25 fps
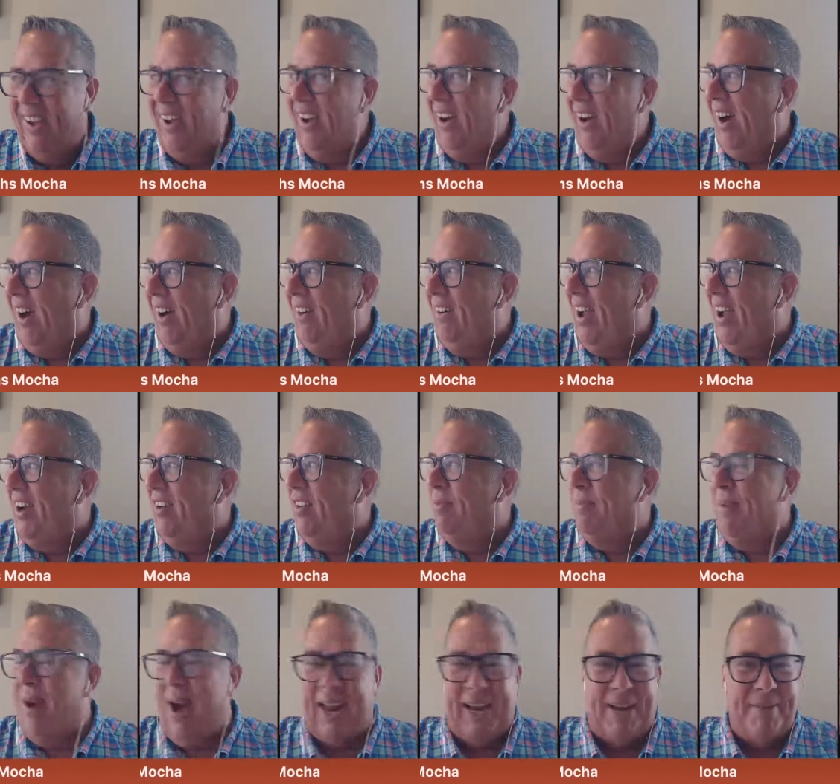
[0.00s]
All right,
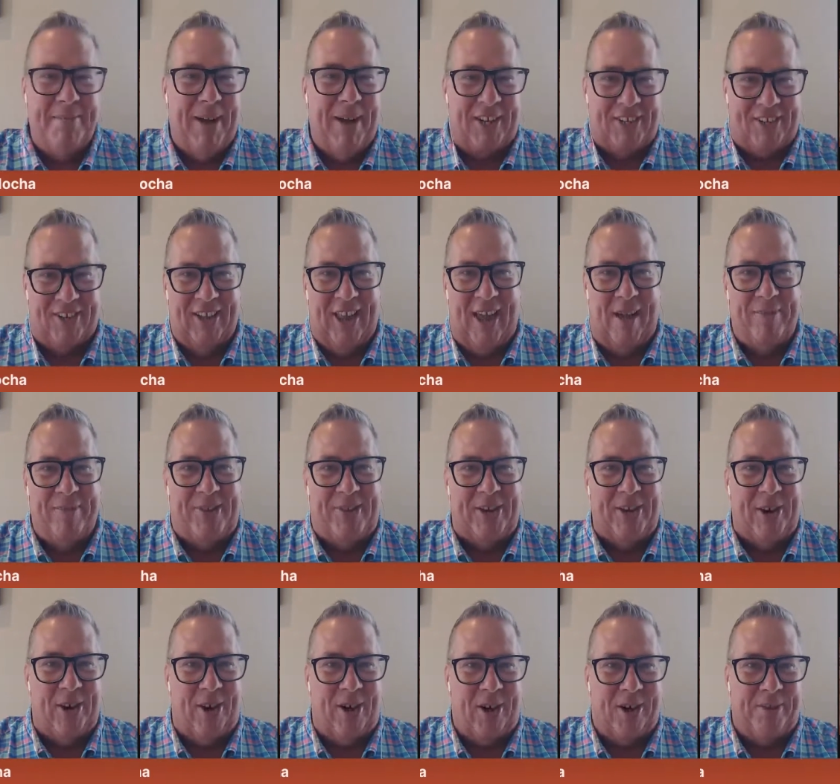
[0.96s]
everybody. Much love to
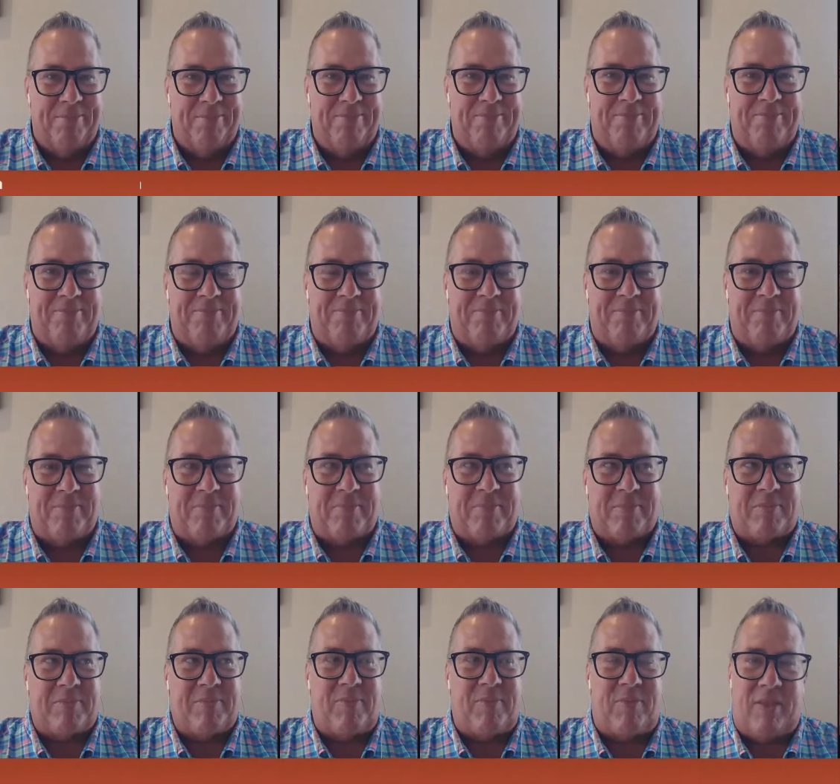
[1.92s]
y'all.
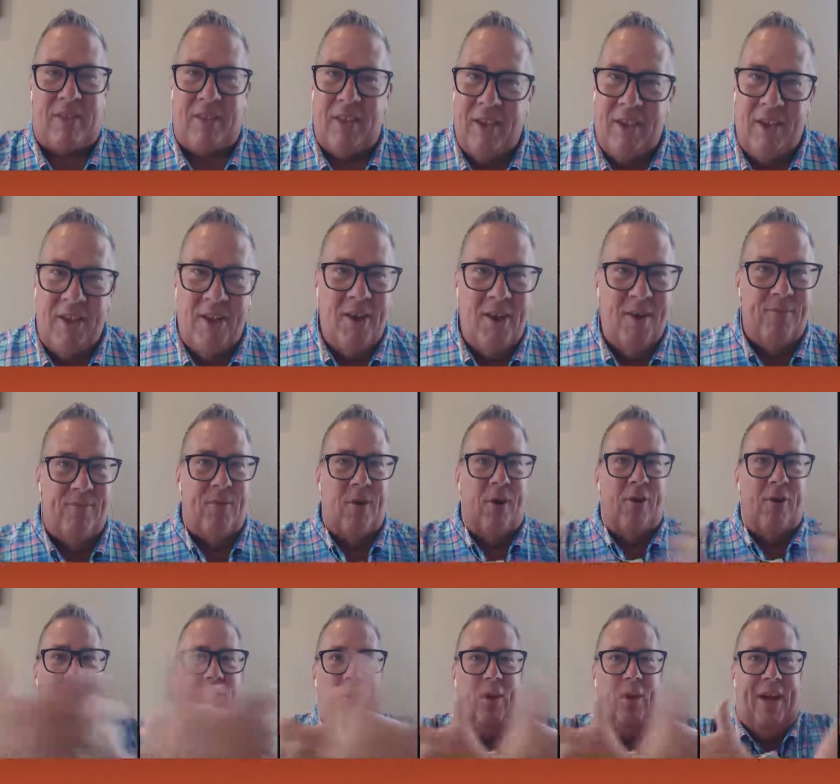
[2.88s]

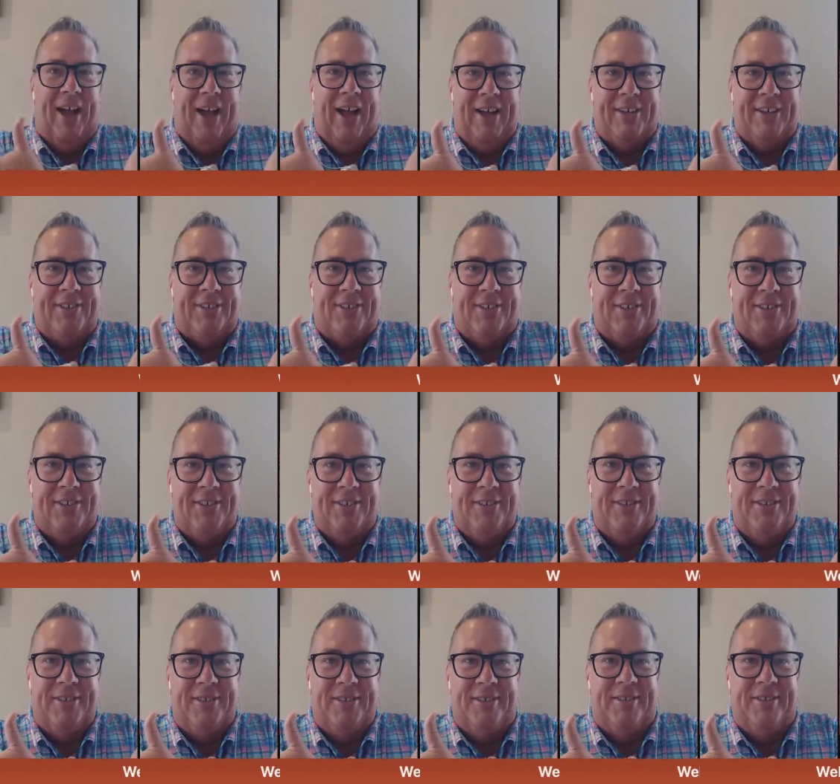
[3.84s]
Virtual hugs.
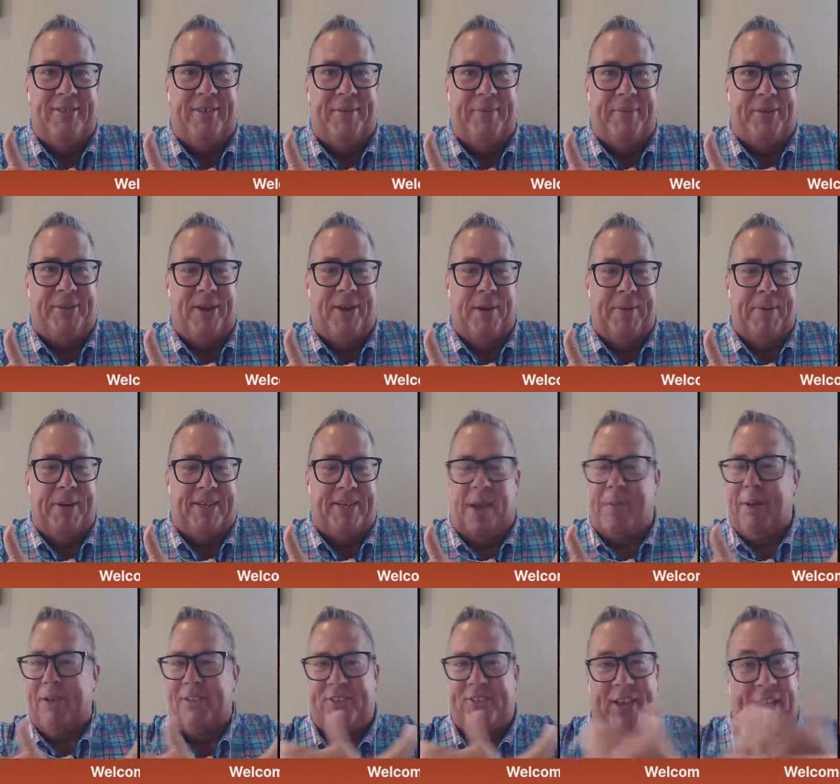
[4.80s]
Give it to you every
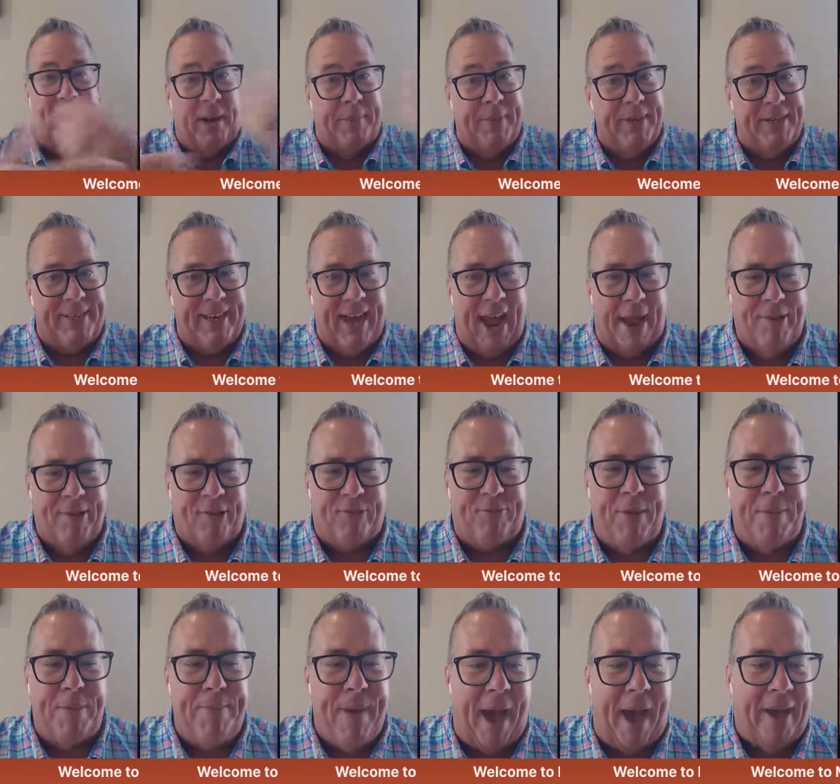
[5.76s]
time. I say it every time. Let's
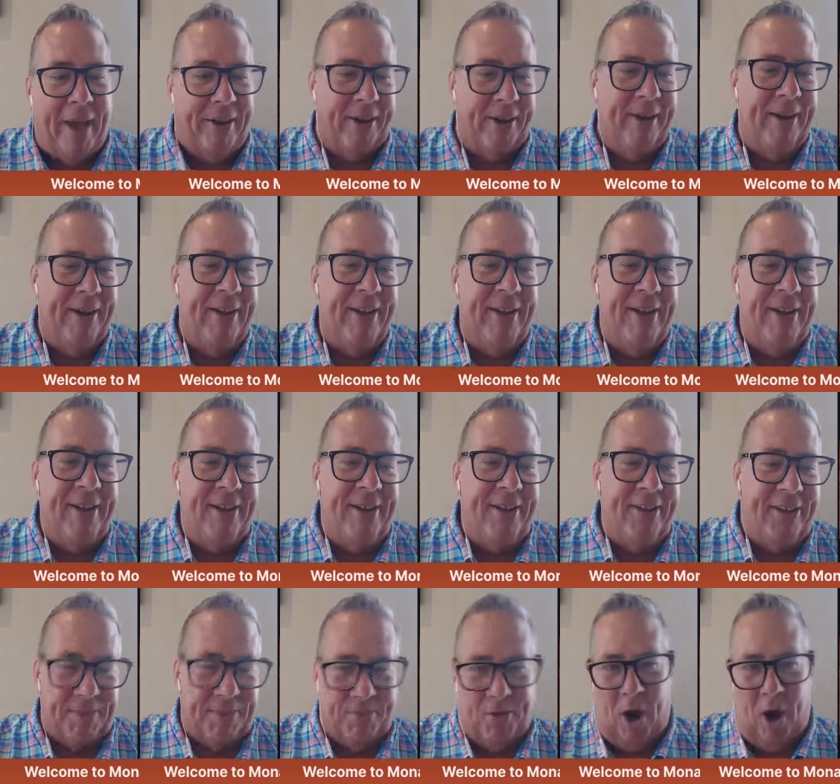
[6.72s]
be better
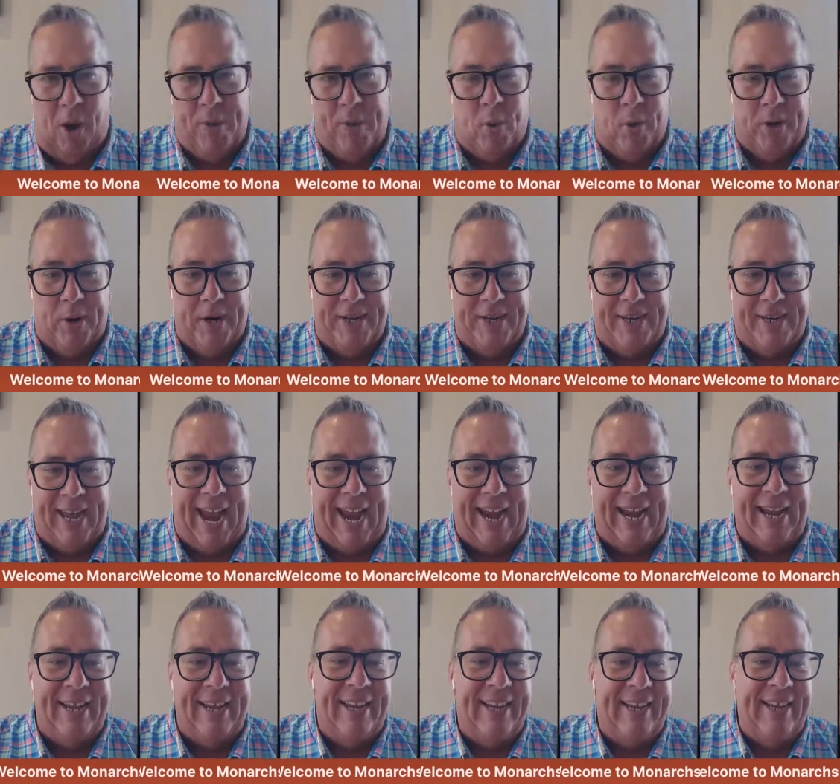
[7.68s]
tomorrow we were
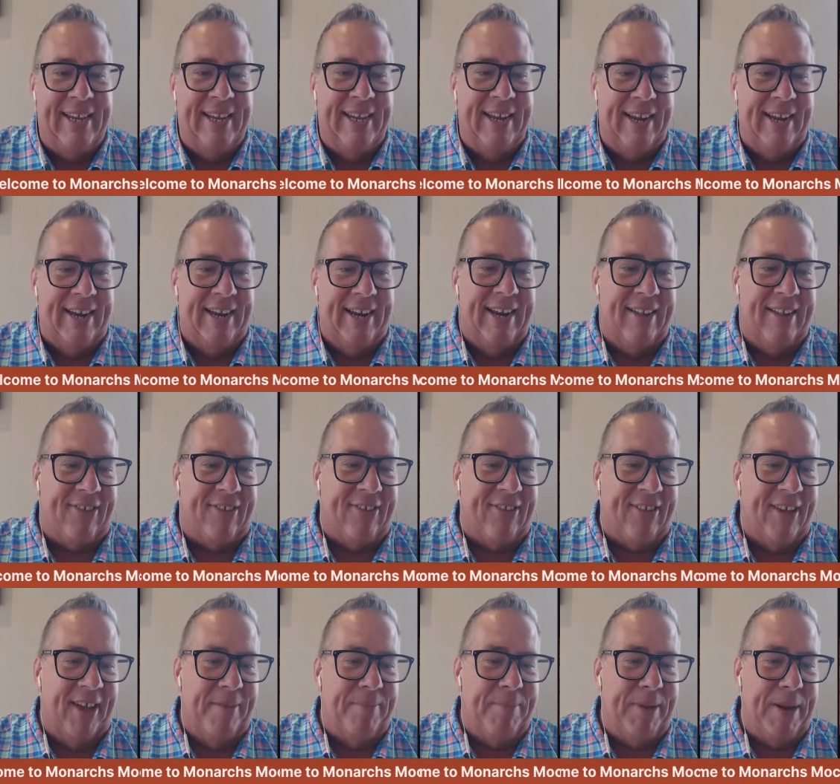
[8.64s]
today. Let's
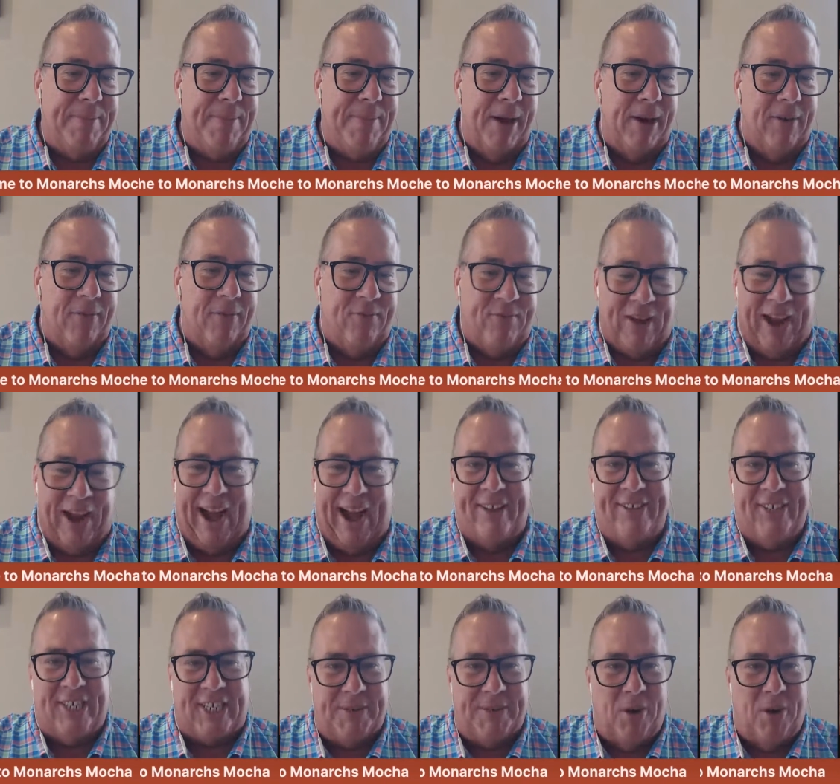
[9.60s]
be better
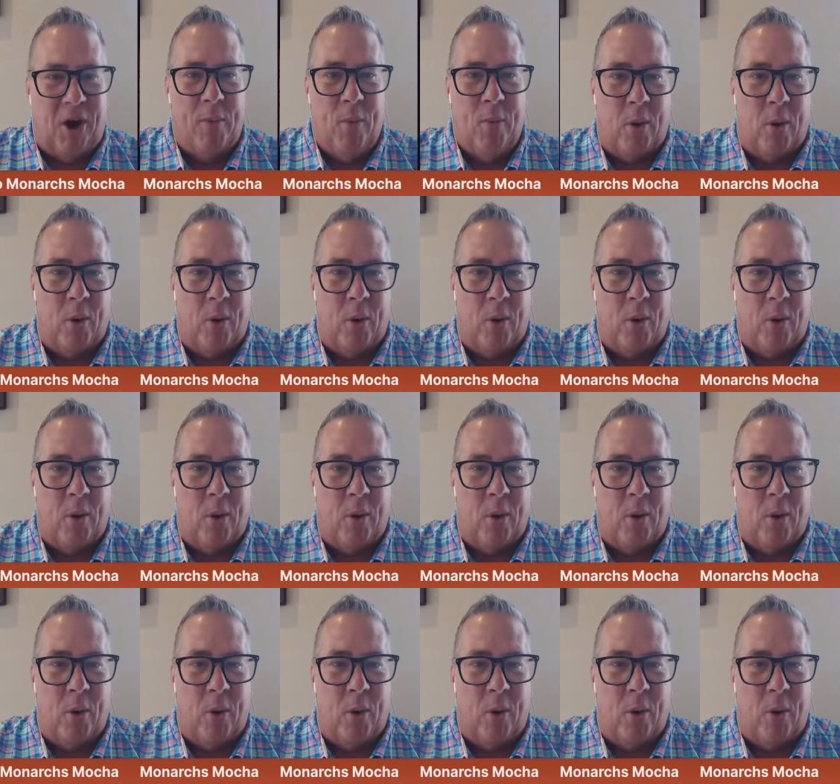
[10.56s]
fans tomorrow we